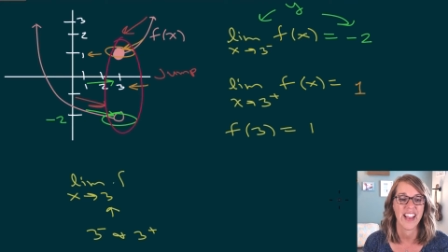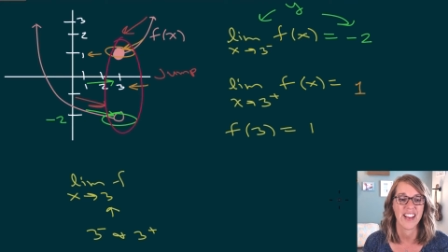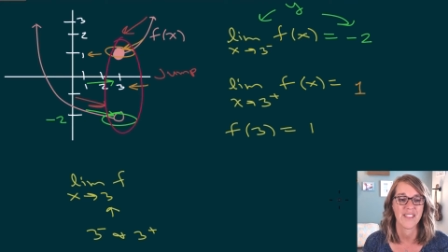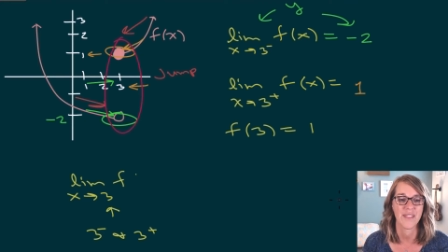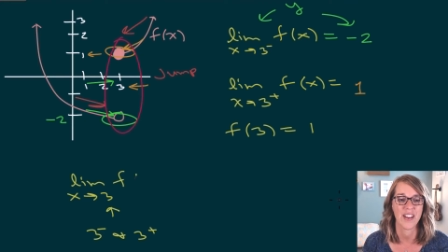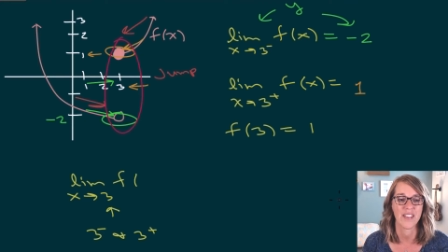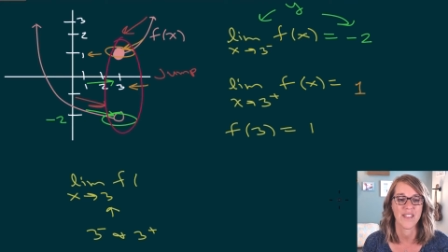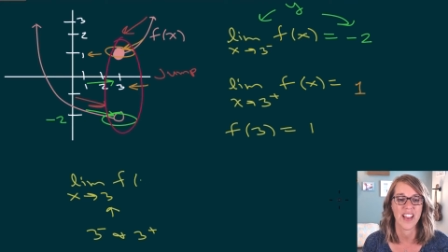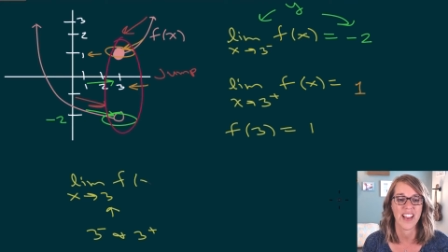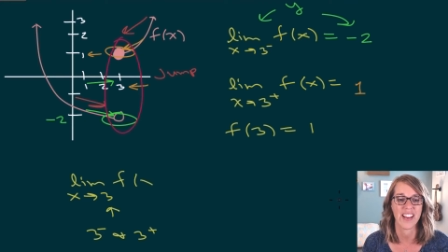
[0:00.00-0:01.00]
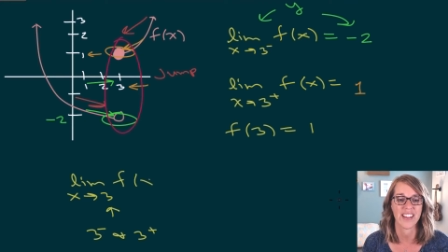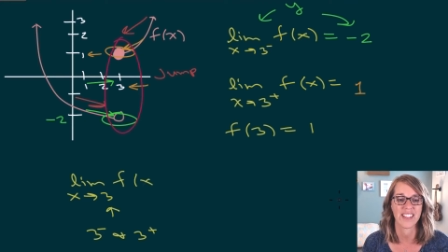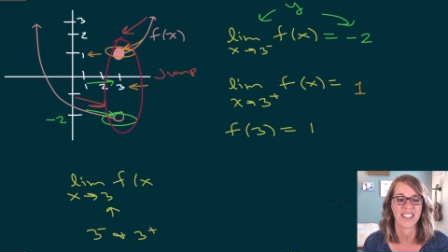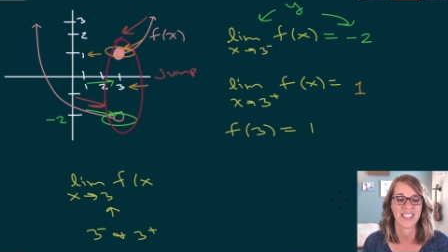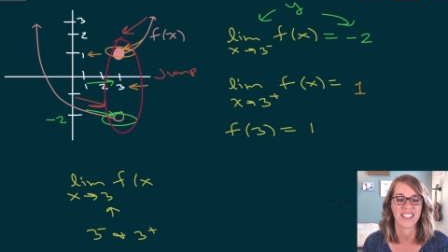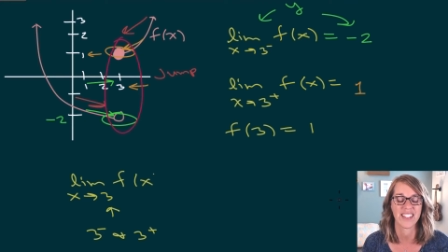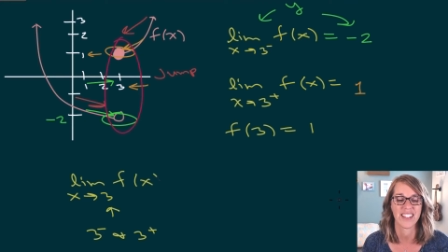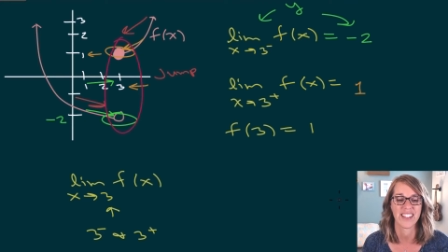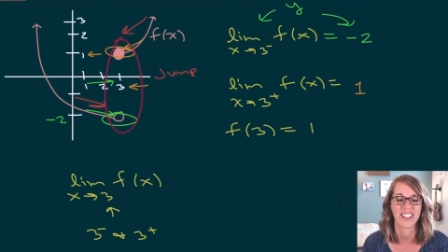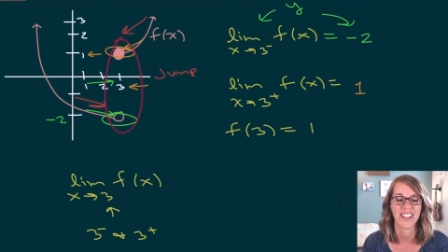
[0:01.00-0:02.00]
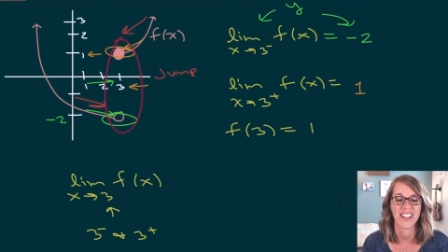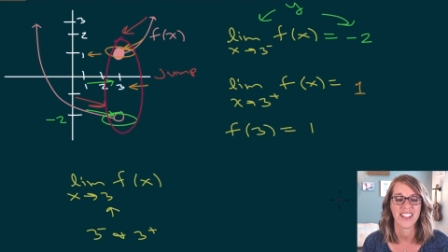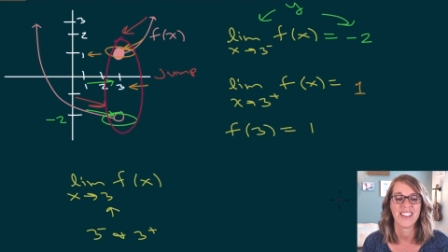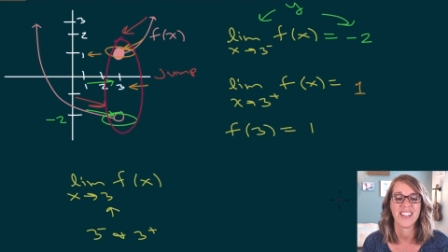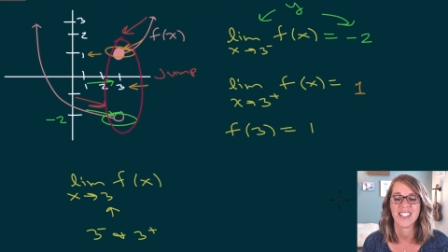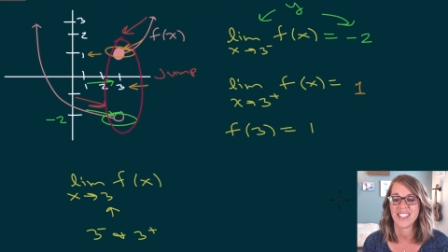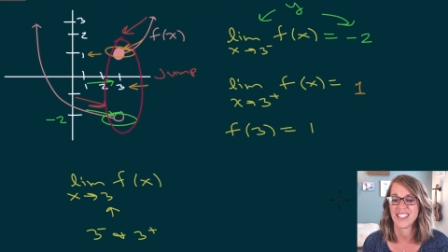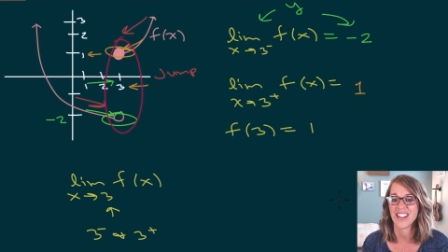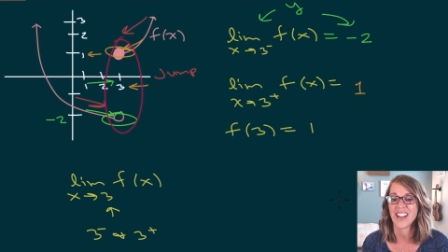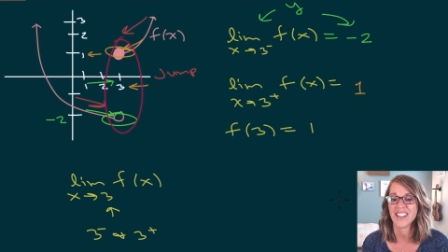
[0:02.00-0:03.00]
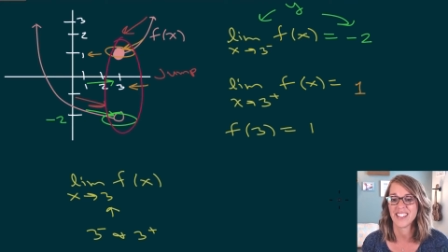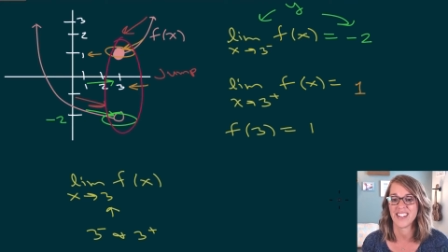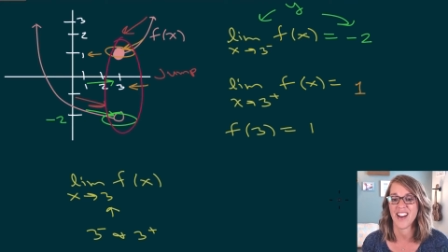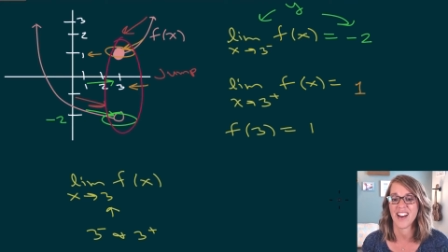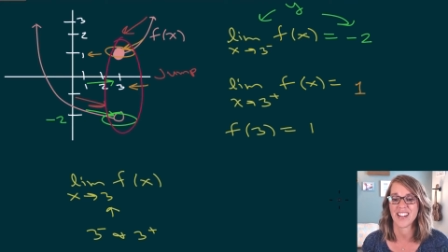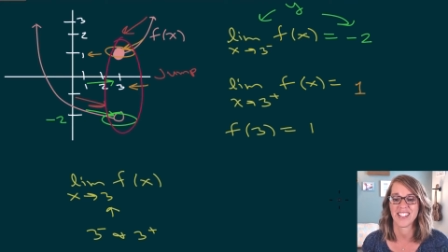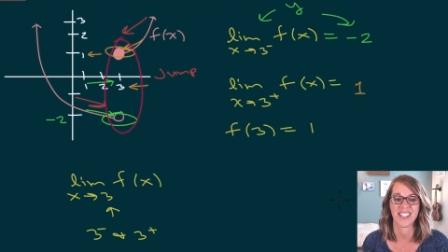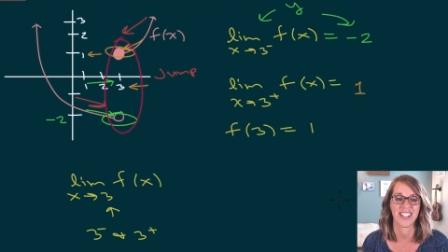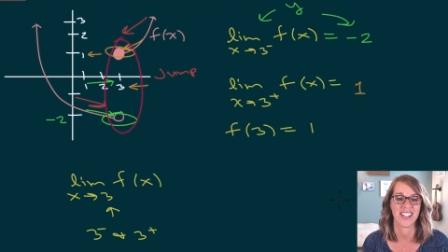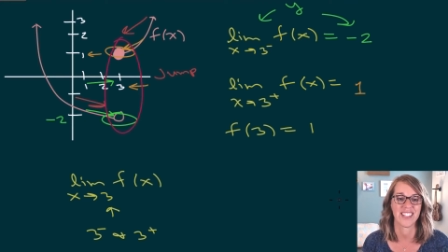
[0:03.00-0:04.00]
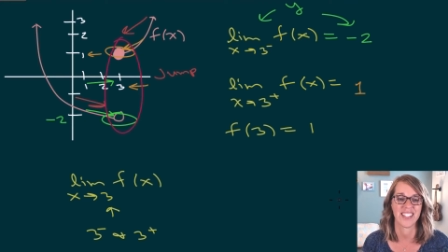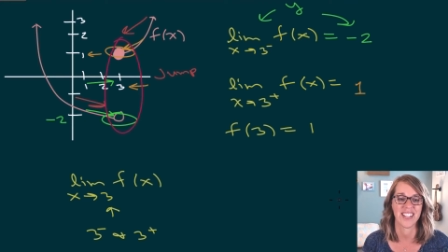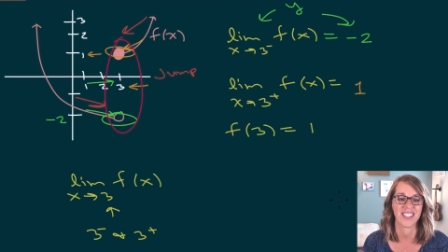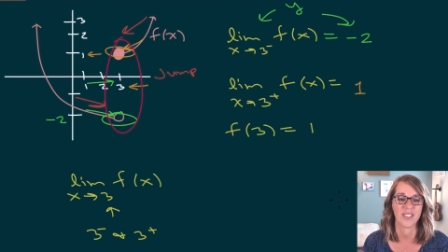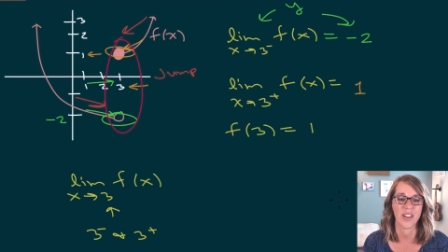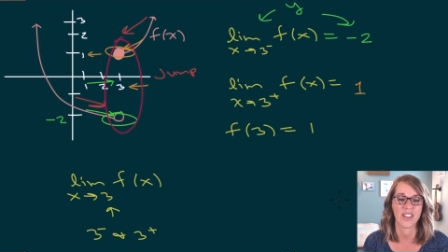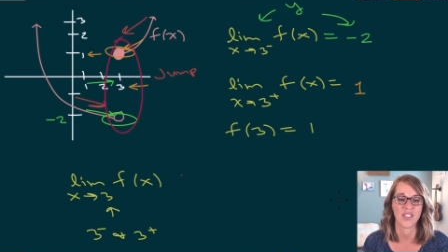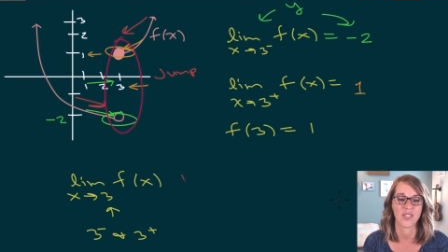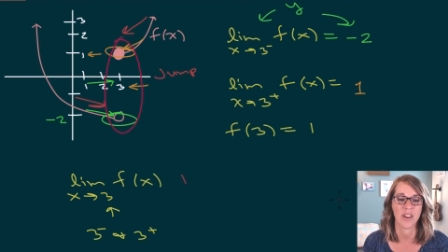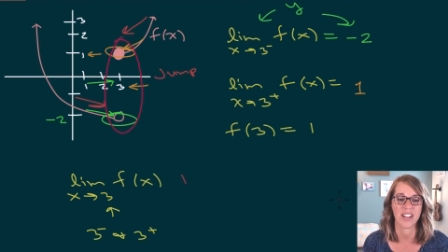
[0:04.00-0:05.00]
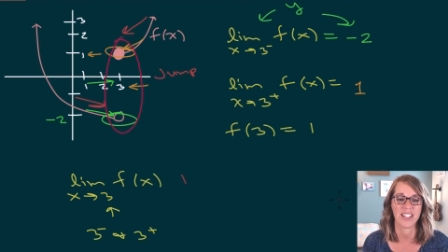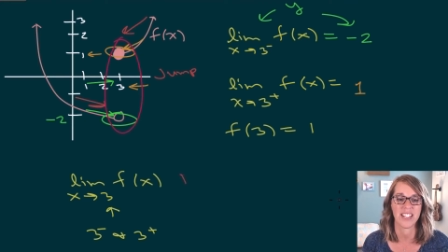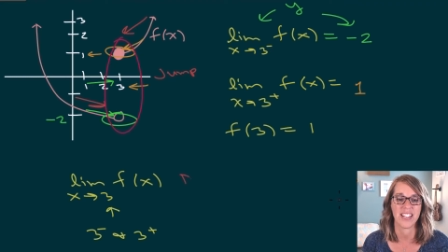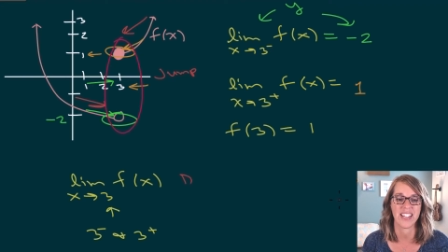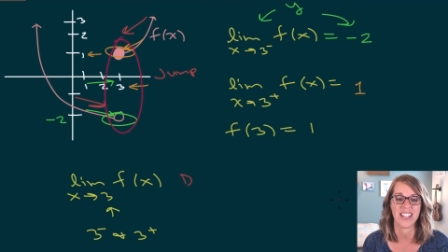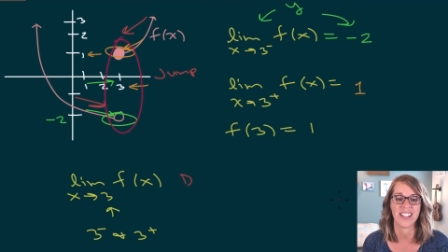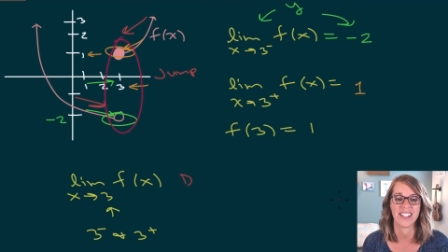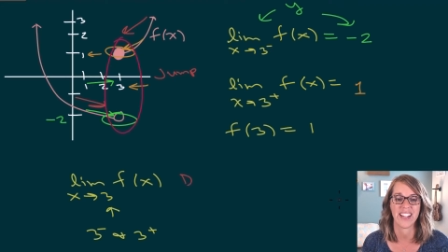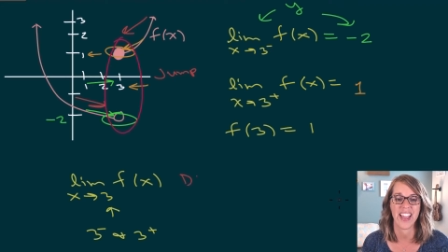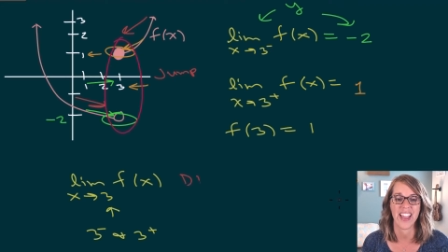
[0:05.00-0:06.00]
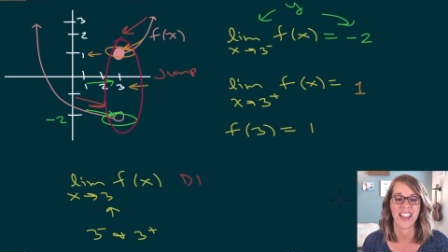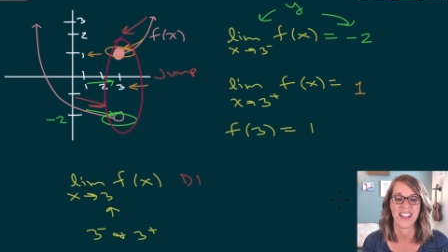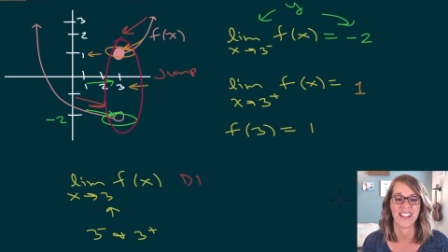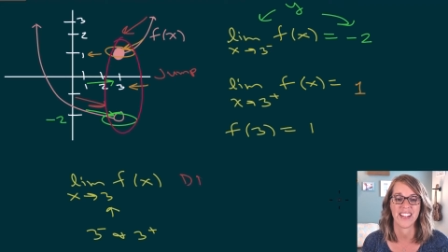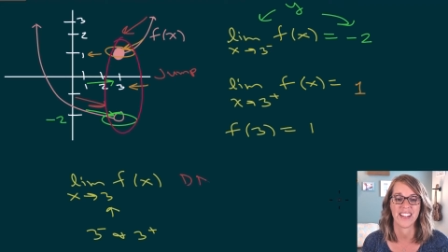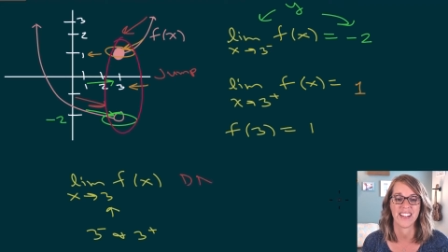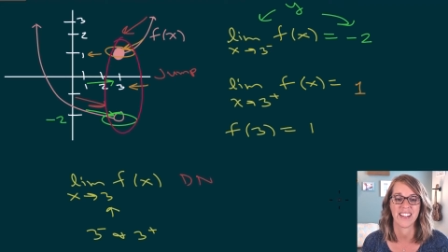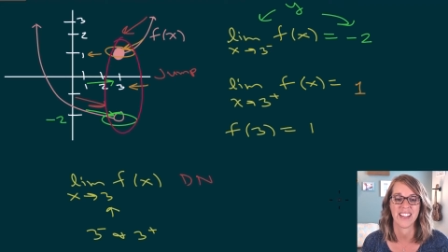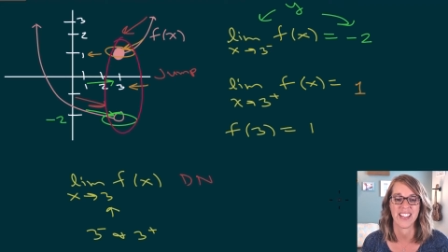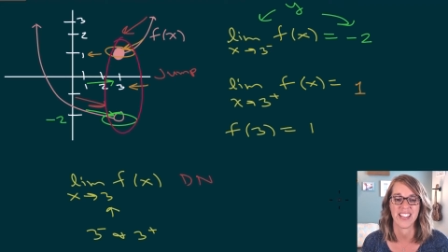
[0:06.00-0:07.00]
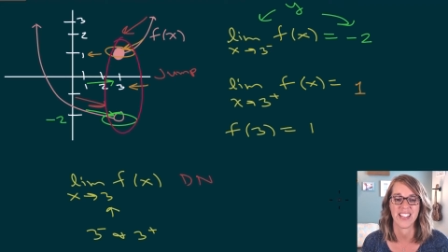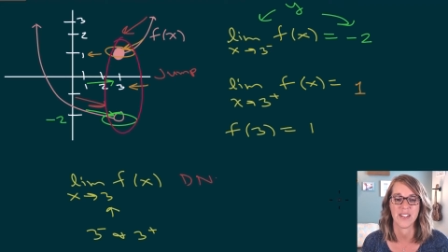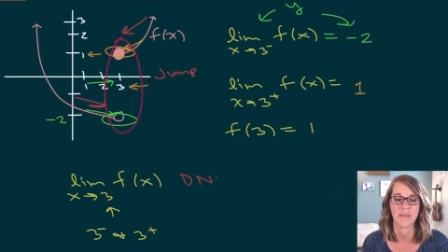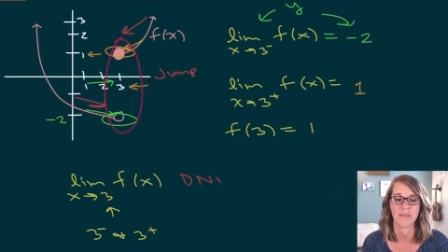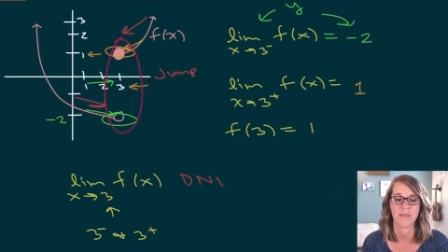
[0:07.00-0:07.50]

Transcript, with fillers: f of x, this does not exist. So I can just write d, n, e.